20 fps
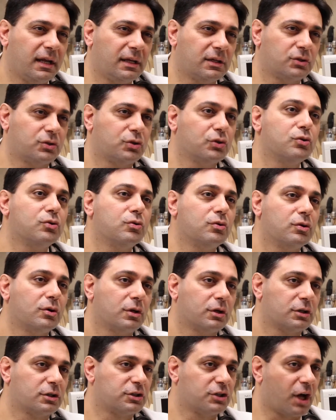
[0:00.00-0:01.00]
need two
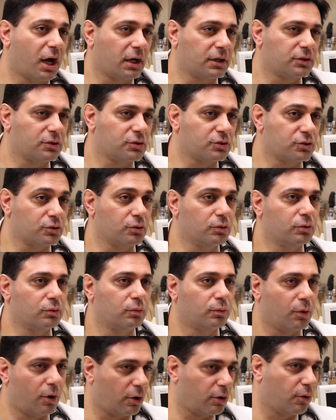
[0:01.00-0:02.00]
doctors who
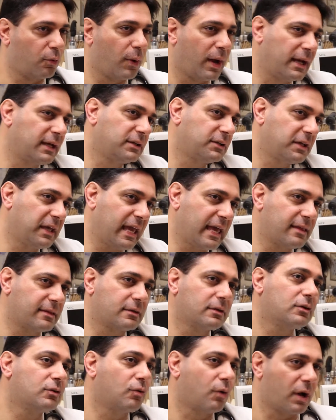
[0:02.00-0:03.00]
work well
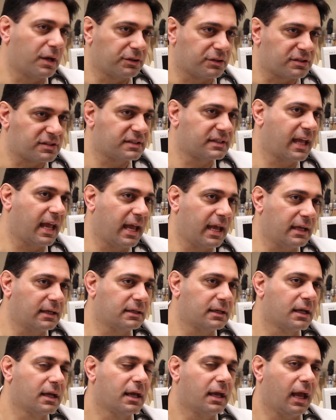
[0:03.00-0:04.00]
together, who
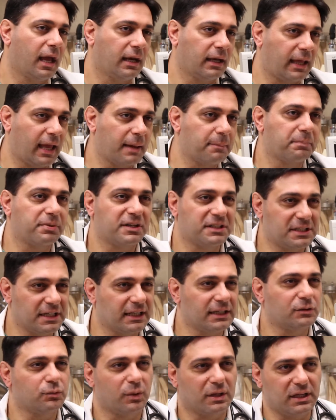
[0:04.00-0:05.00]
understand and can
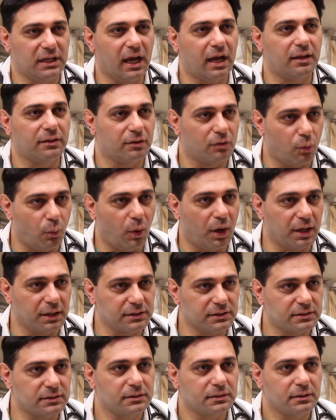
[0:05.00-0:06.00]
predict what the other
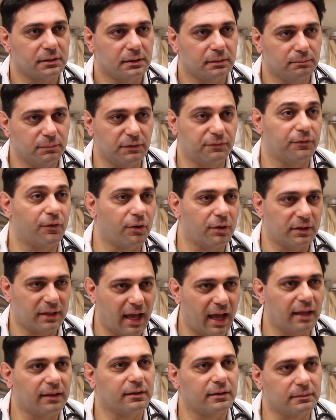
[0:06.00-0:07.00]
wants before
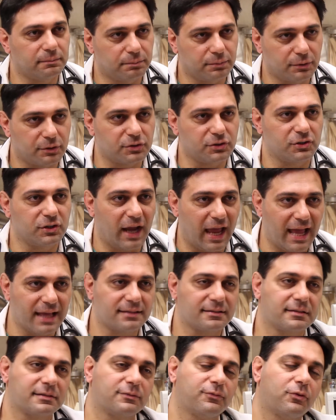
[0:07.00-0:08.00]
the other person
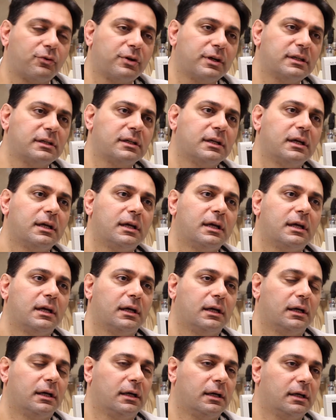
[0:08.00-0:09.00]
asks for it.
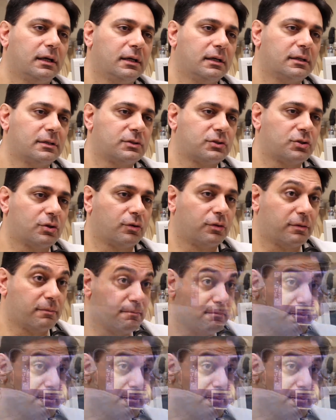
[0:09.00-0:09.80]
Uh, so the